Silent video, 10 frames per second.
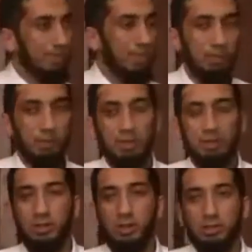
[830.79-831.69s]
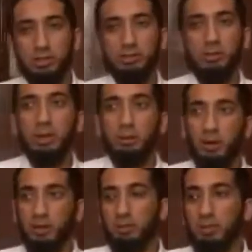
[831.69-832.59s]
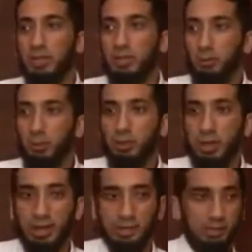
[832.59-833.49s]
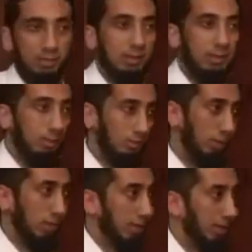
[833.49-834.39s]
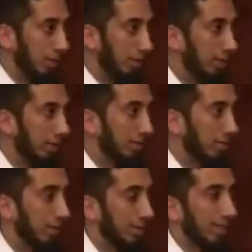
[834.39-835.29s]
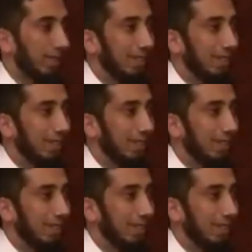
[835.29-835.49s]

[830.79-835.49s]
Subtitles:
get their cars and park them like they would at work. Right?